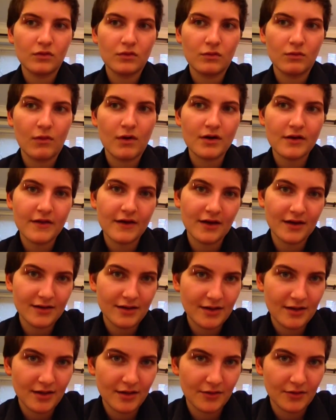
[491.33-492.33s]
one thing I
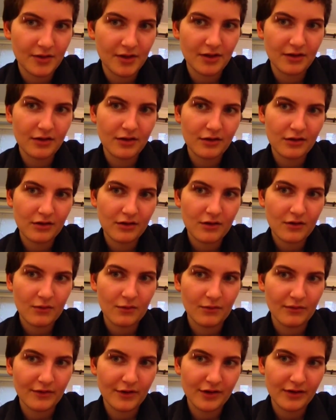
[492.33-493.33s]
did notice
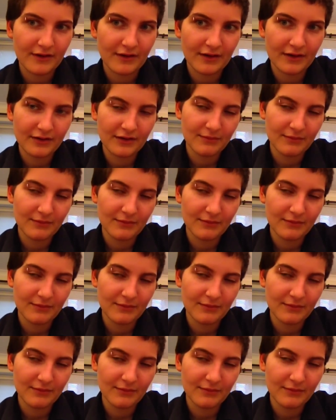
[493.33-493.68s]
was that